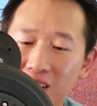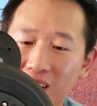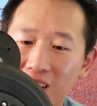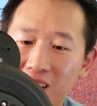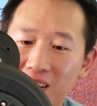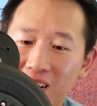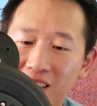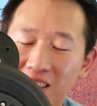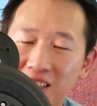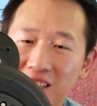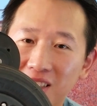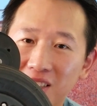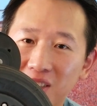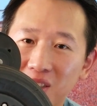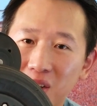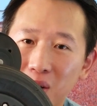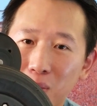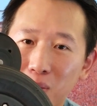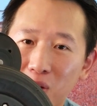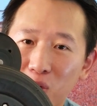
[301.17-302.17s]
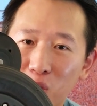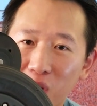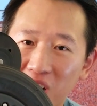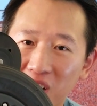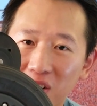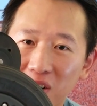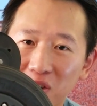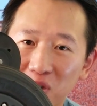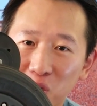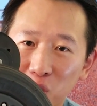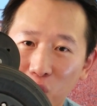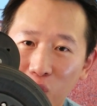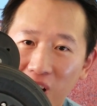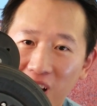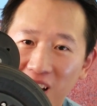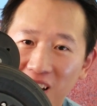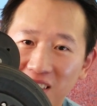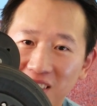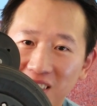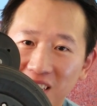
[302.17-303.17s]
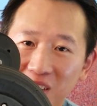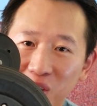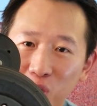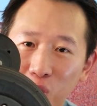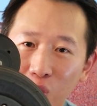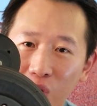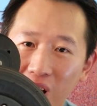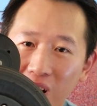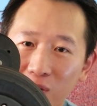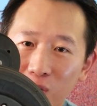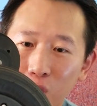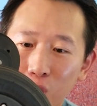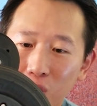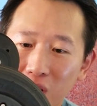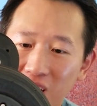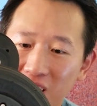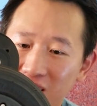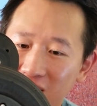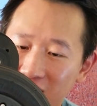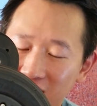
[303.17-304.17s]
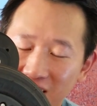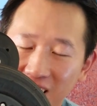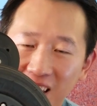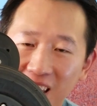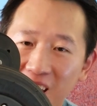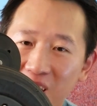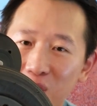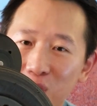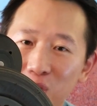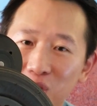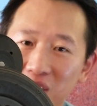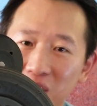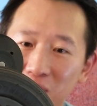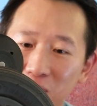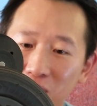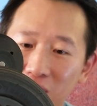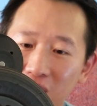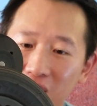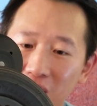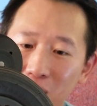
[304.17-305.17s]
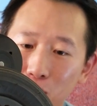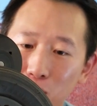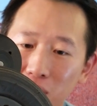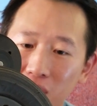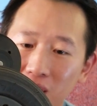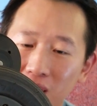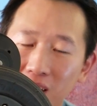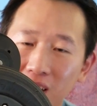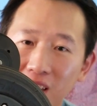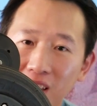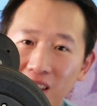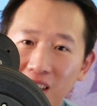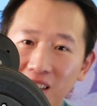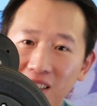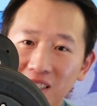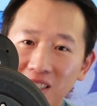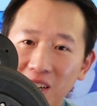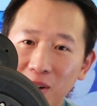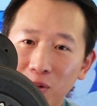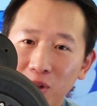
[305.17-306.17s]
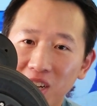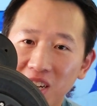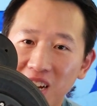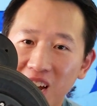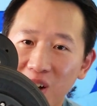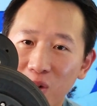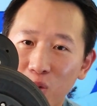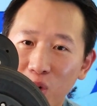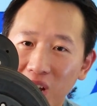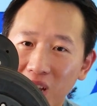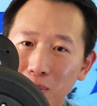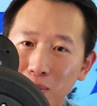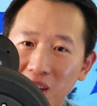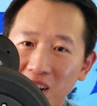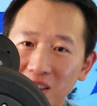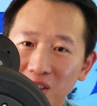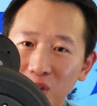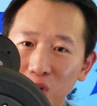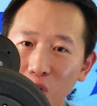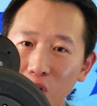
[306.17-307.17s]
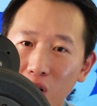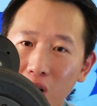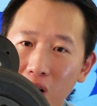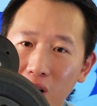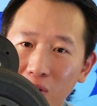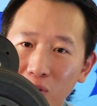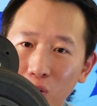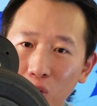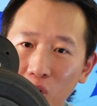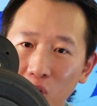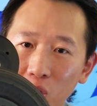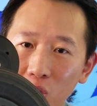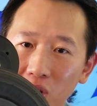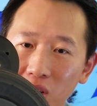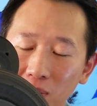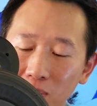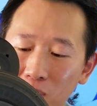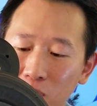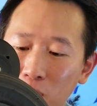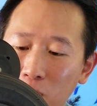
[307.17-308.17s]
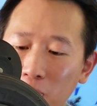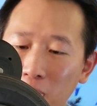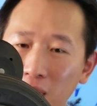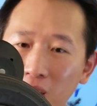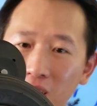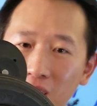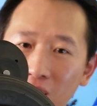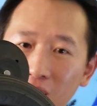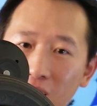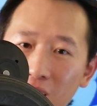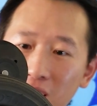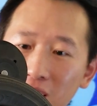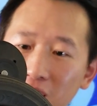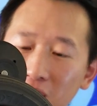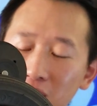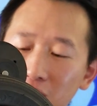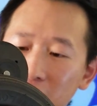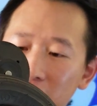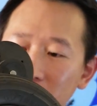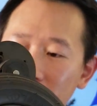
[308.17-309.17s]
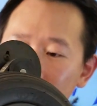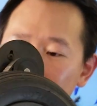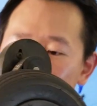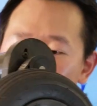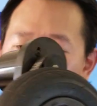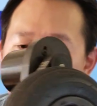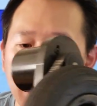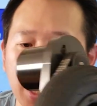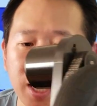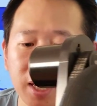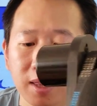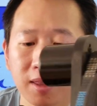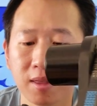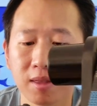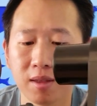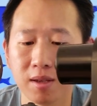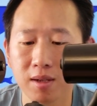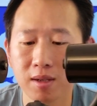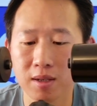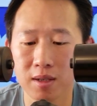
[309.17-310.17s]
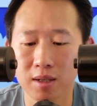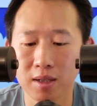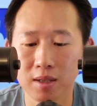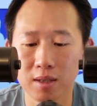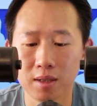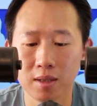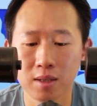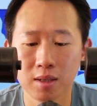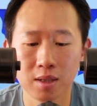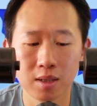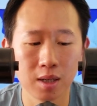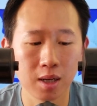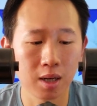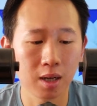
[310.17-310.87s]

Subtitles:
and I did some riding on grass and gravel, and that handles it fine, but it's definitely not recommended to go off-road. Next to the tires, we got these